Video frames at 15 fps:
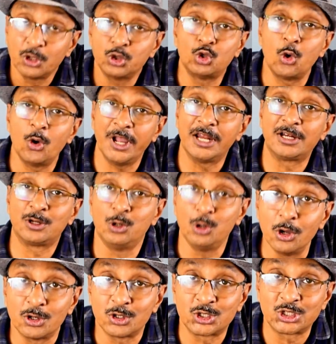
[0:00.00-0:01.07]
Though it
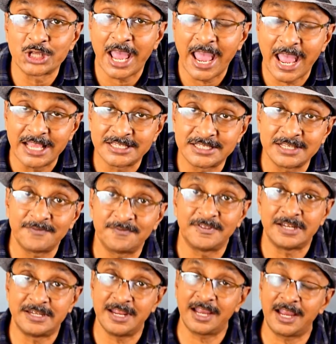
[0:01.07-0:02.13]
looks as if the
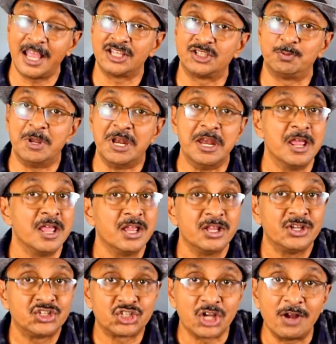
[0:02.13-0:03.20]
deck has been
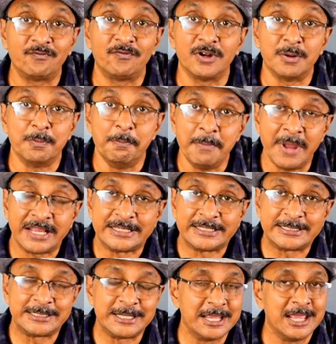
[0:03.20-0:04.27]
shuffled,
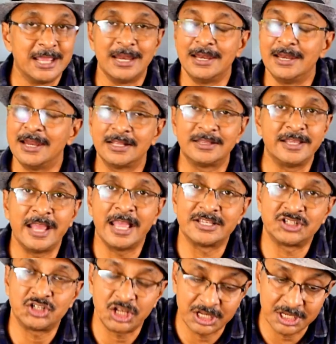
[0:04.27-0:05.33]
mixed, nothing has
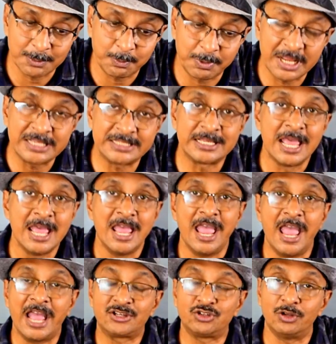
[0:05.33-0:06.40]
taken place.
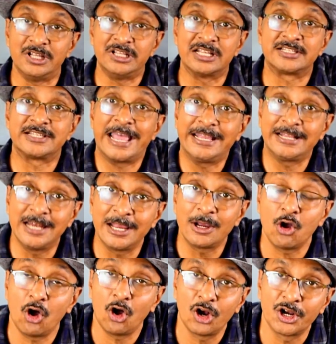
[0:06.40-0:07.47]
Actually, the cyclic
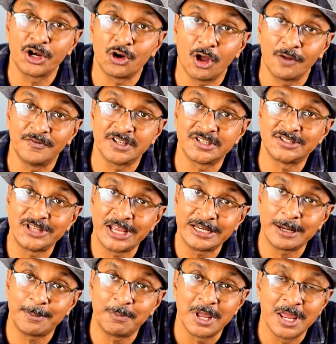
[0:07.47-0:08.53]
order of the
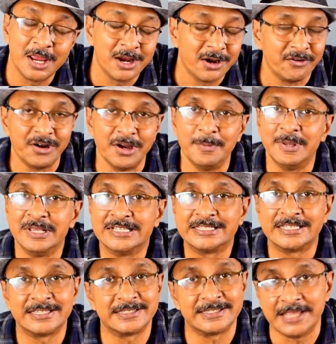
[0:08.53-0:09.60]
setup remains the
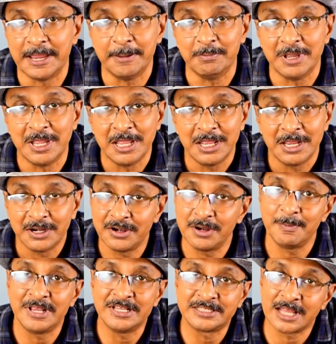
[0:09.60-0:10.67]
same,
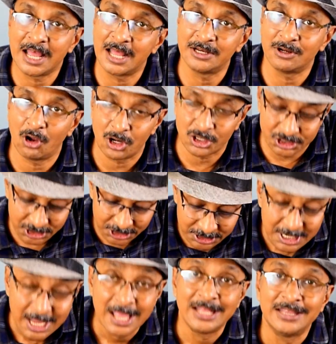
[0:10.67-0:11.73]
remains unaltered.
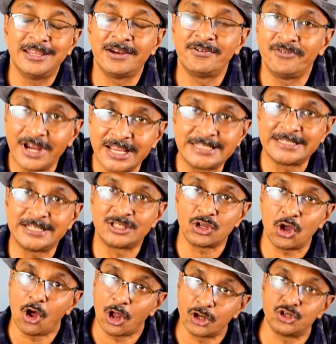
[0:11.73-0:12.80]
The rest is
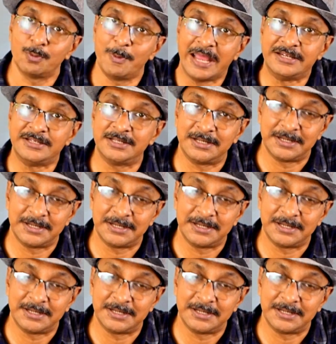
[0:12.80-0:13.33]
automatic.